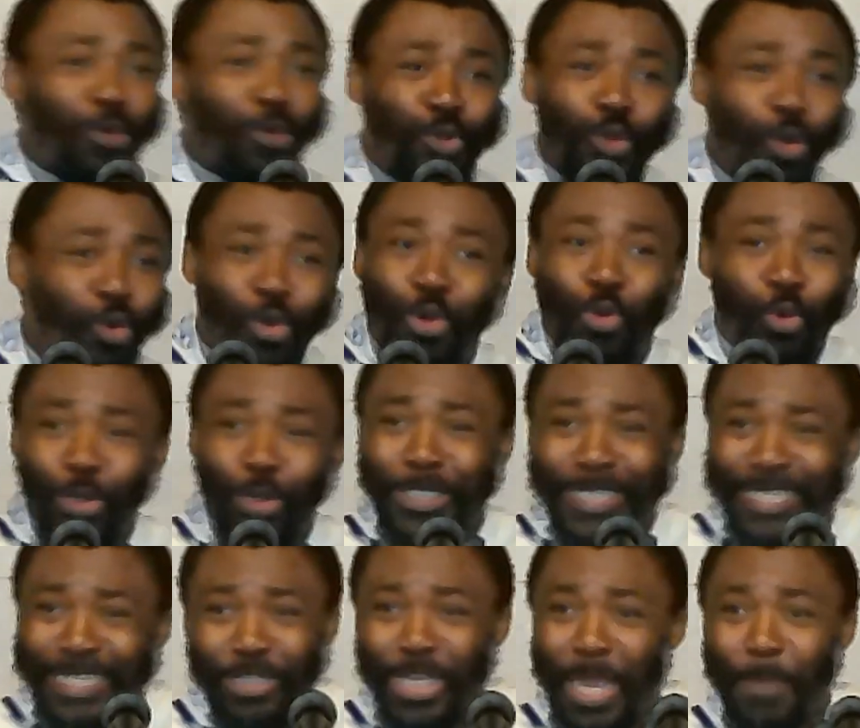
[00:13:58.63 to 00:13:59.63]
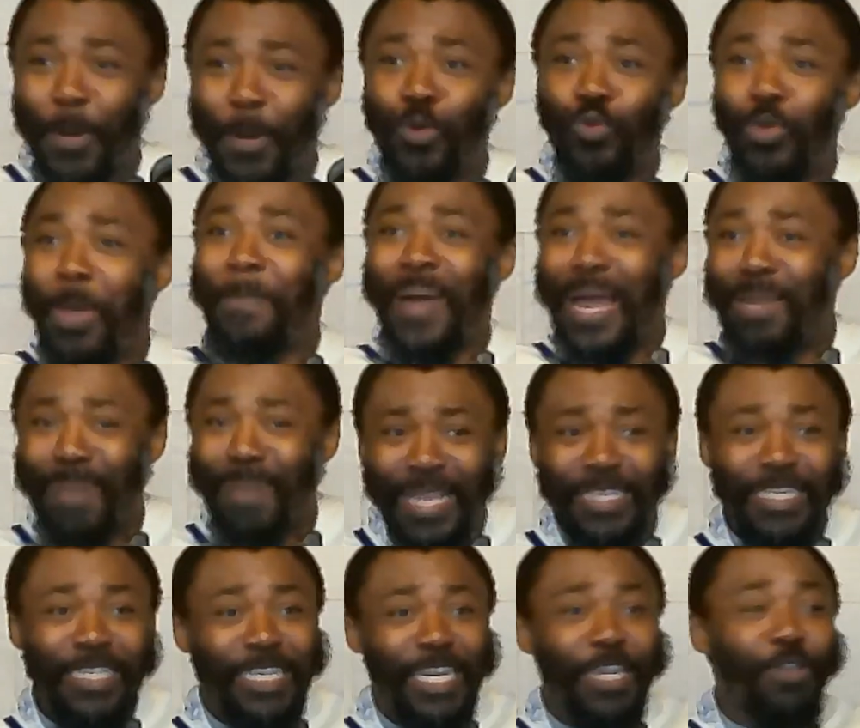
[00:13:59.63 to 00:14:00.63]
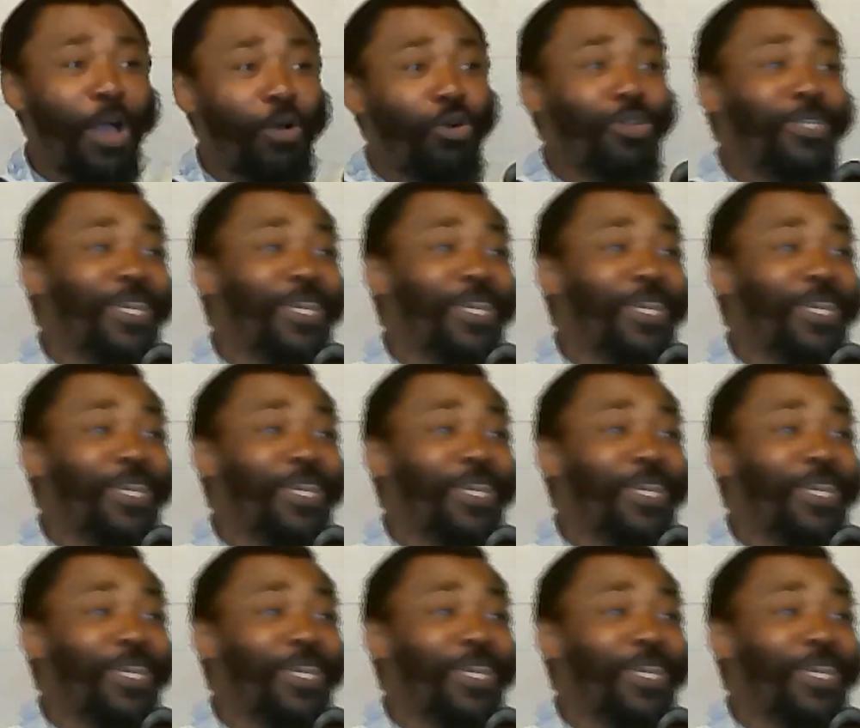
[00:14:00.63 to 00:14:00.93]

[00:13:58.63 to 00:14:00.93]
going to keep on doing bad you think you are going